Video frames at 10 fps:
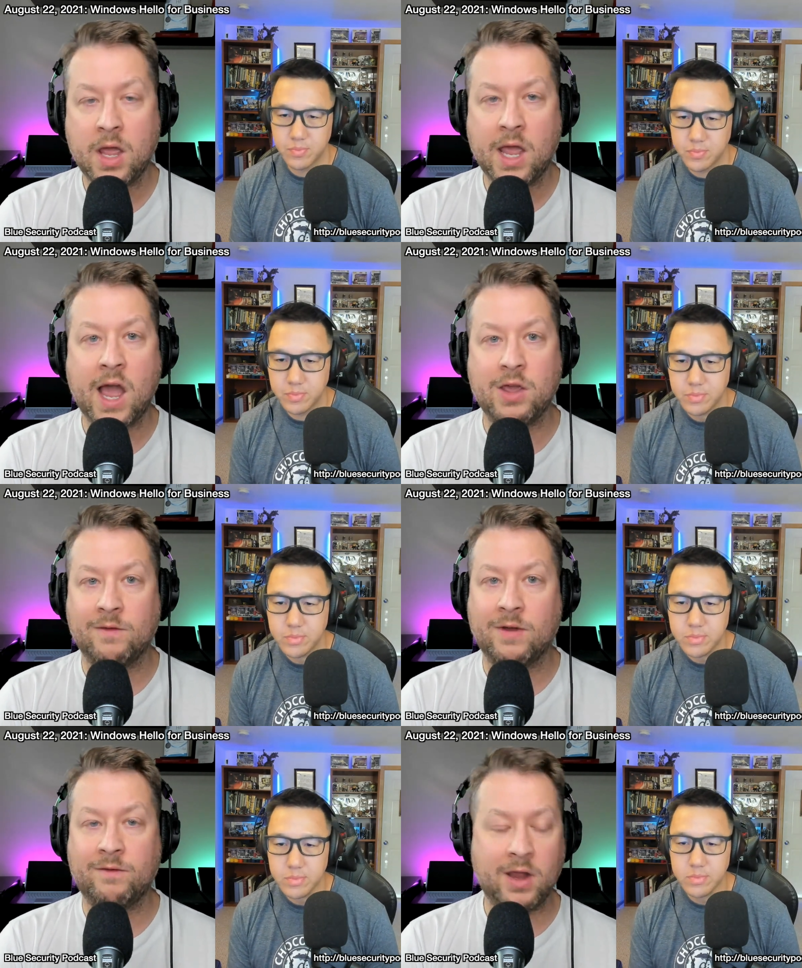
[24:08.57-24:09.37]
Speaker 1: how you've
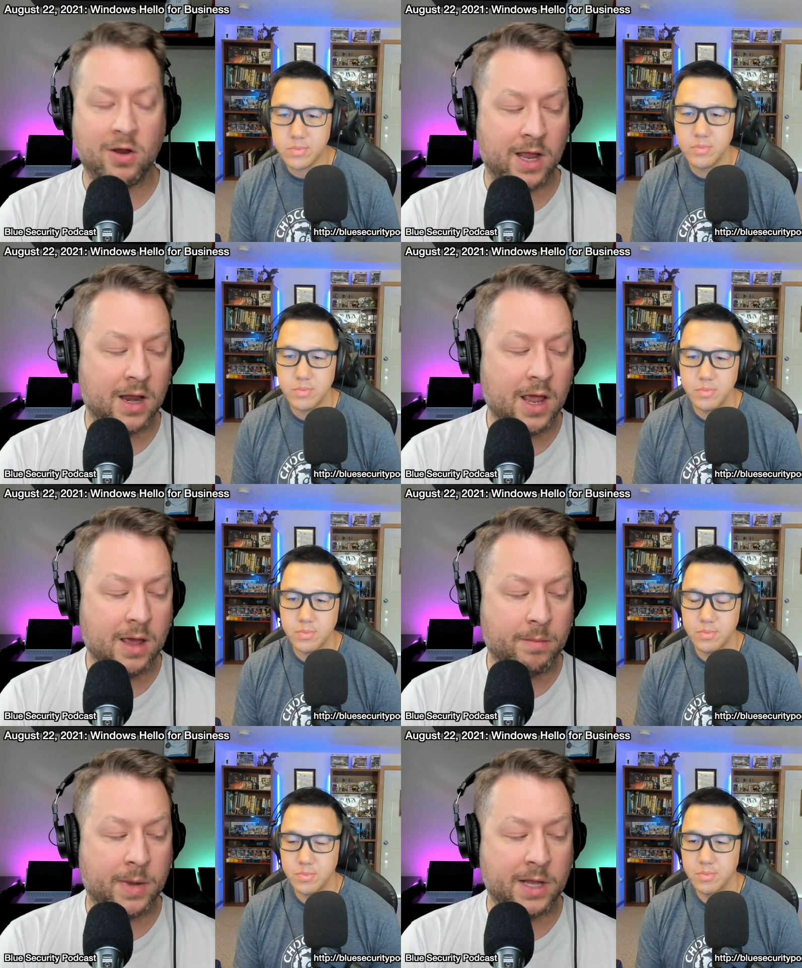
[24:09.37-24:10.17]
configured it,
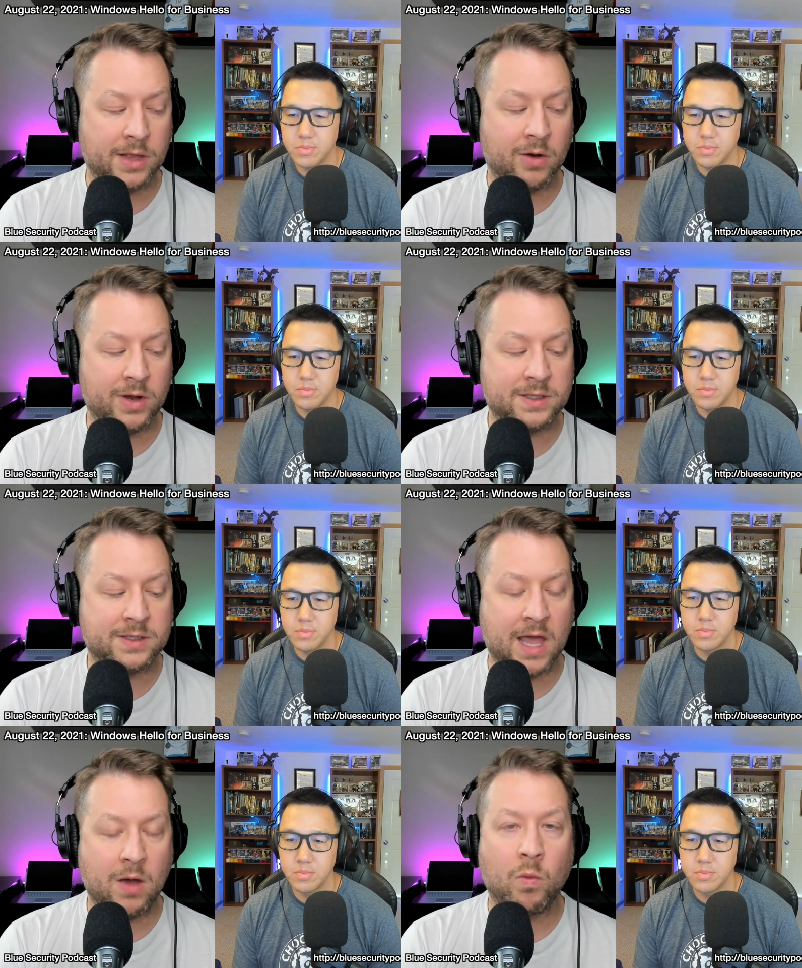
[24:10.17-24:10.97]
but there is
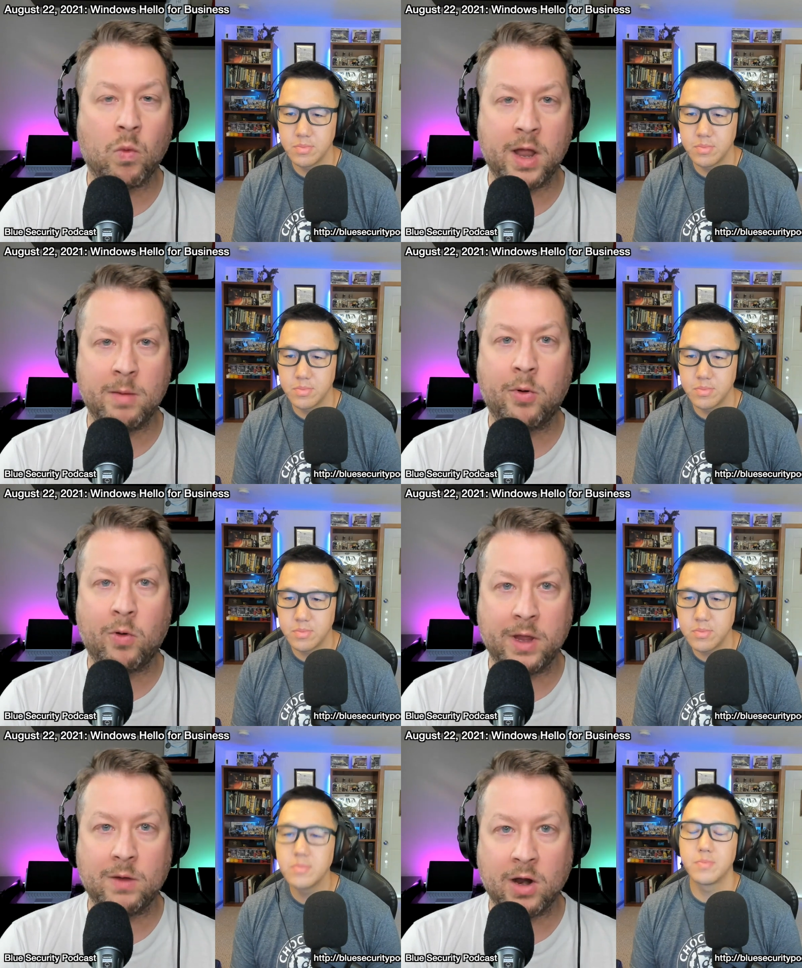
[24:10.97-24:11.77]
that one
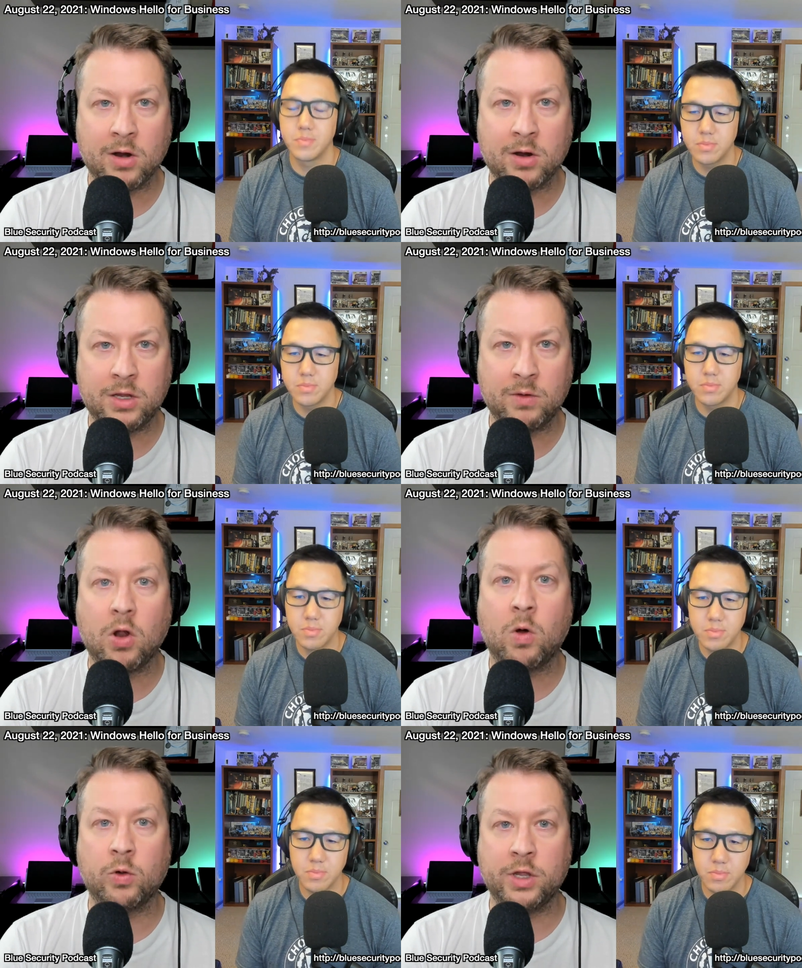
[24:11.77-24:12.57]
point where you
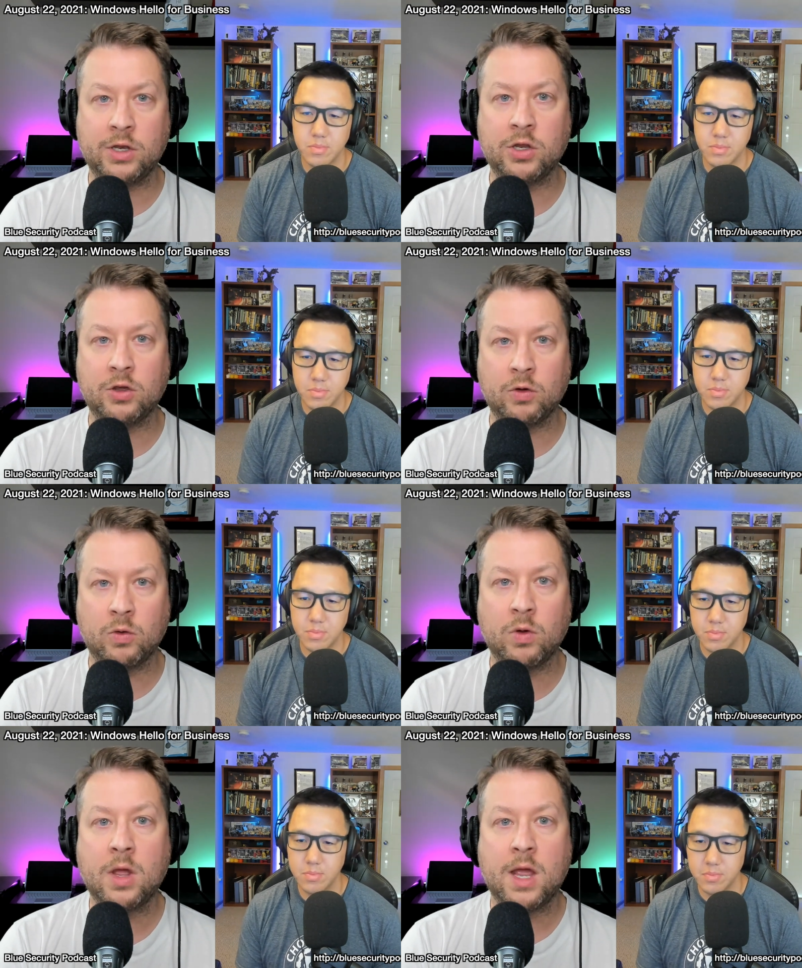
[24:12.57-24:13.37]
can only do